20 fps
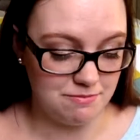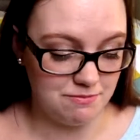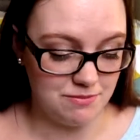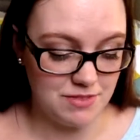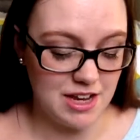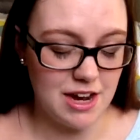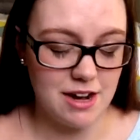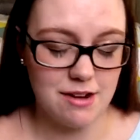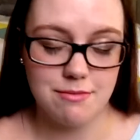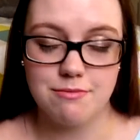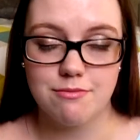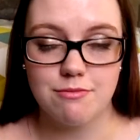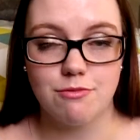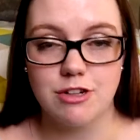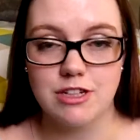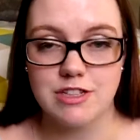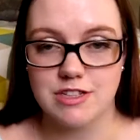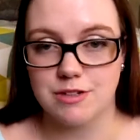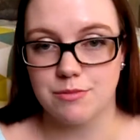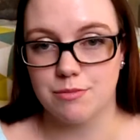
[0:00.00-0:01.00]
Yeah,
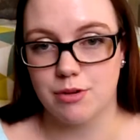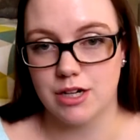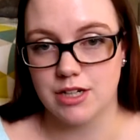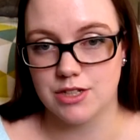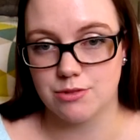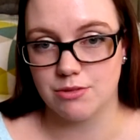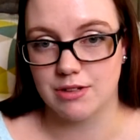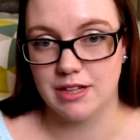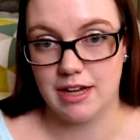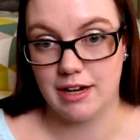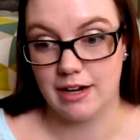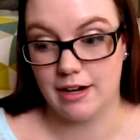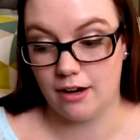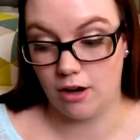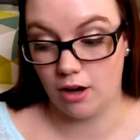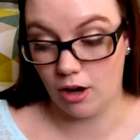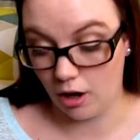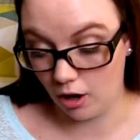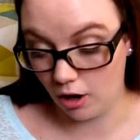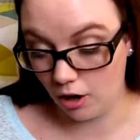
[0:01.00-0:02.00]
wasn't impressed with that at
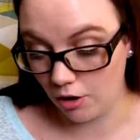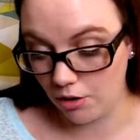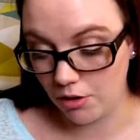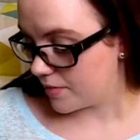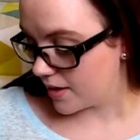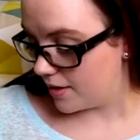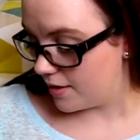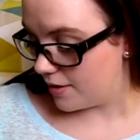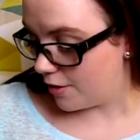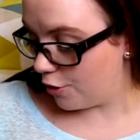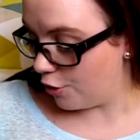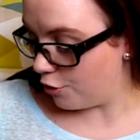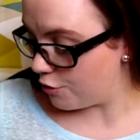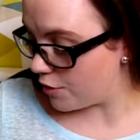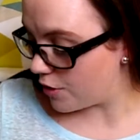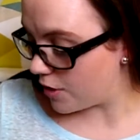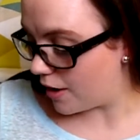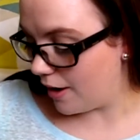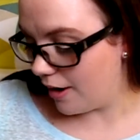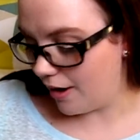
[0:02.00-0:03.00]
all.
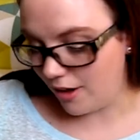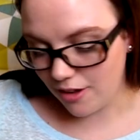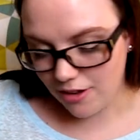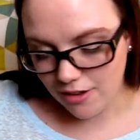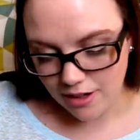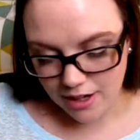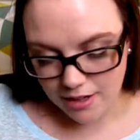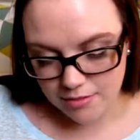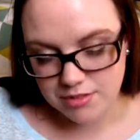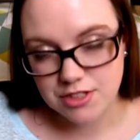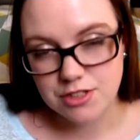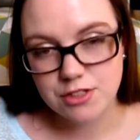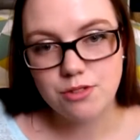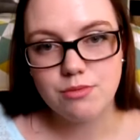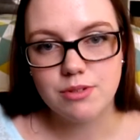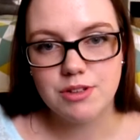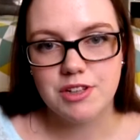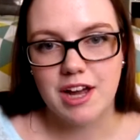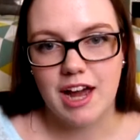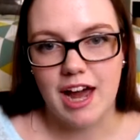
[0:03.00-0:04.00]
Overall, I'm still
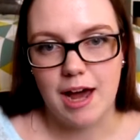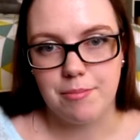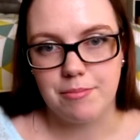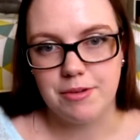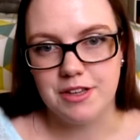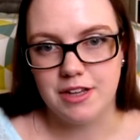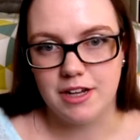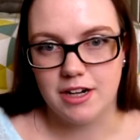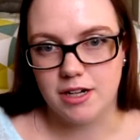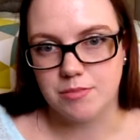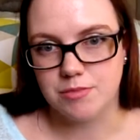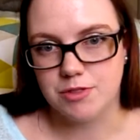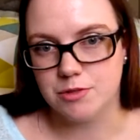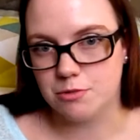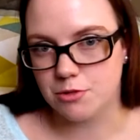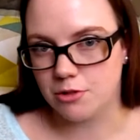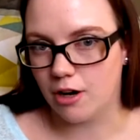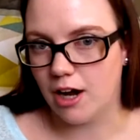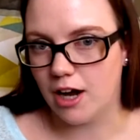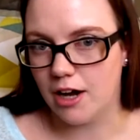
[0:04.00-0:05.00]
really happy that I'm
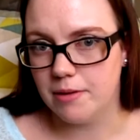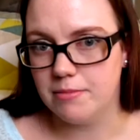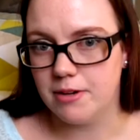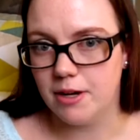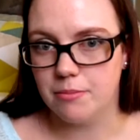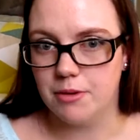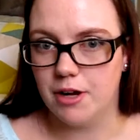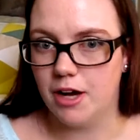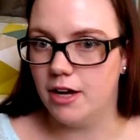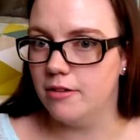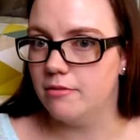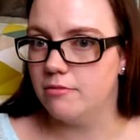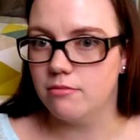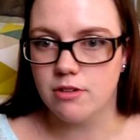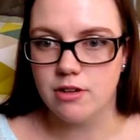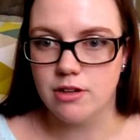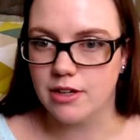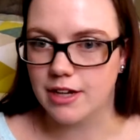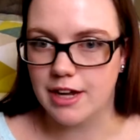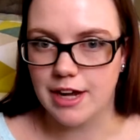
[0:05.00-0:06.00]
subscribed. I'm not
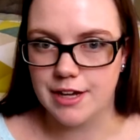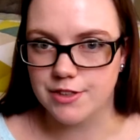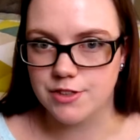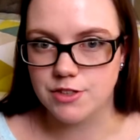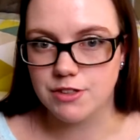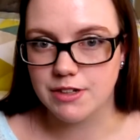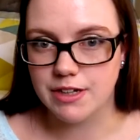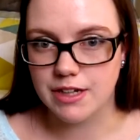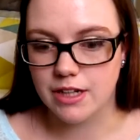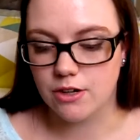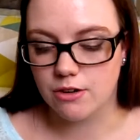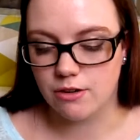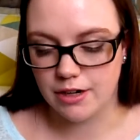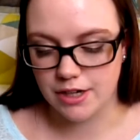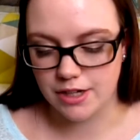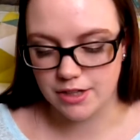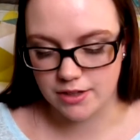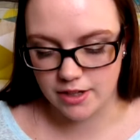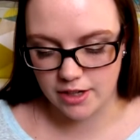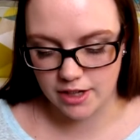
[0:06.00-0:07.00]
canceling it or
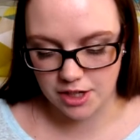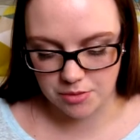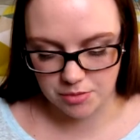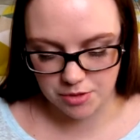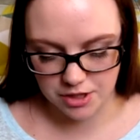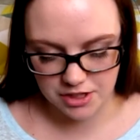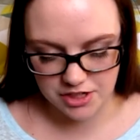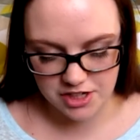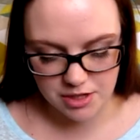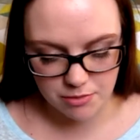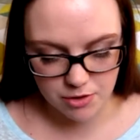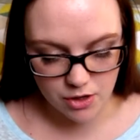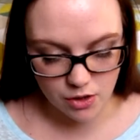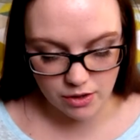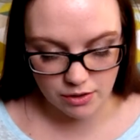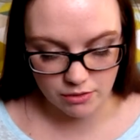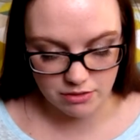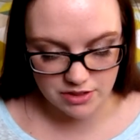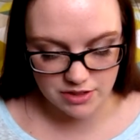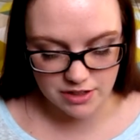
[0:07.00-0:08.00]
anything. I'm going to keep
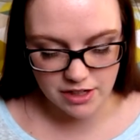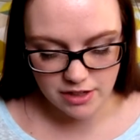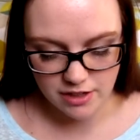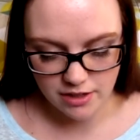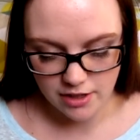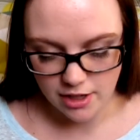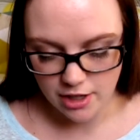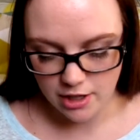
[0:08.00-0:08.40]
going with it.